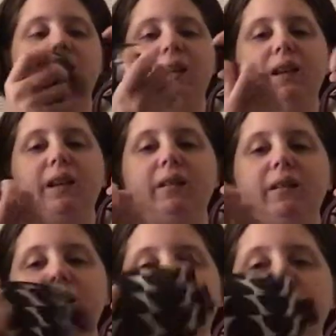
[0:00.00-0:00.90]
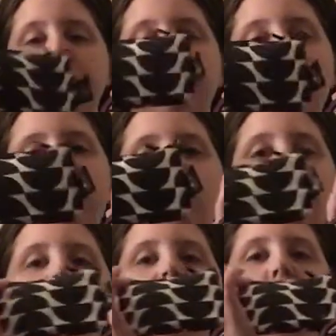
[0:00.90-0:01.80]
in the Black
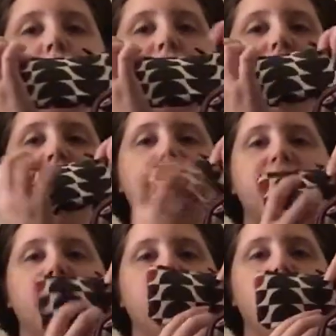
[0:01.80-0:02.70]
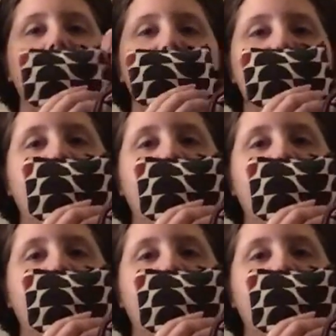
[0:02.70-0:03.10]
Widow print, which